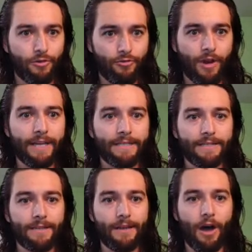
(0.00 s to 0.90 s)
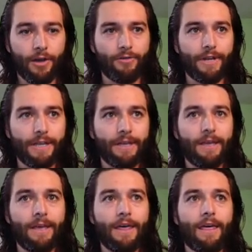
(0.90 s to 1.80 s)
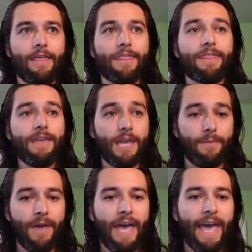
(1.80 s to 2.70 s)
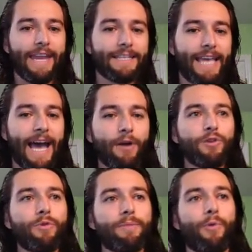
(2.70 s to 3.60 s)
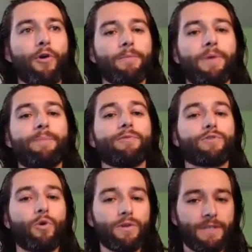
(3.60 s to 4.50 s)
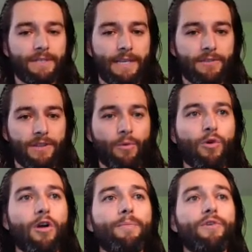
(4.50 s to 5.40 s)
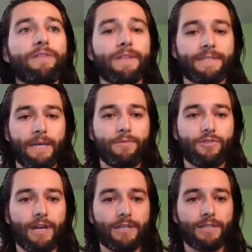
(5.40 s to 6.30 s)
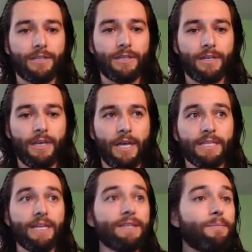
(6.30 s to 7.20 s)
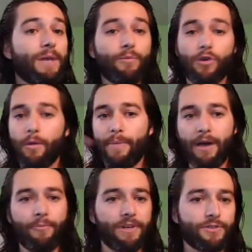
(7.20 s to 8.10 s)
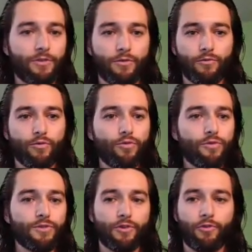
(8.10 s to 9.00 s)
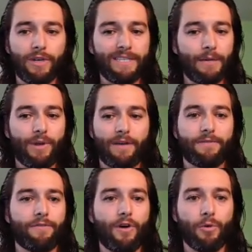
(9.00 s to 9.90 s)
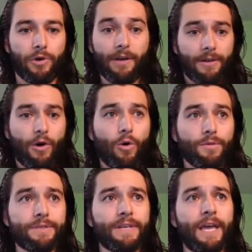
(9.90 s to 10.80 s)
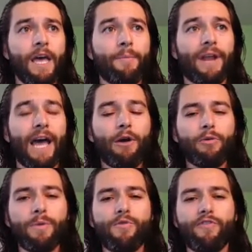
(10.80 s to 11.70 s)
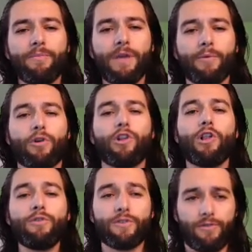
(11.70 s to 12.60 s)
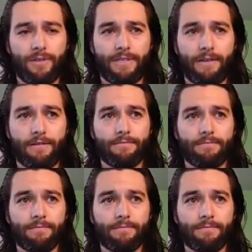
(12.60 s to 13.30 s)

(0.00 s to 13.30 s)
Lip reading: or Christ honoring theme. And it's how do we point people towards the center, that we're all moving the same direction. Doesn't mean we're all bound by certain rules or creeds that we have to follow. We're not a cult, but how are we moving people close to the center?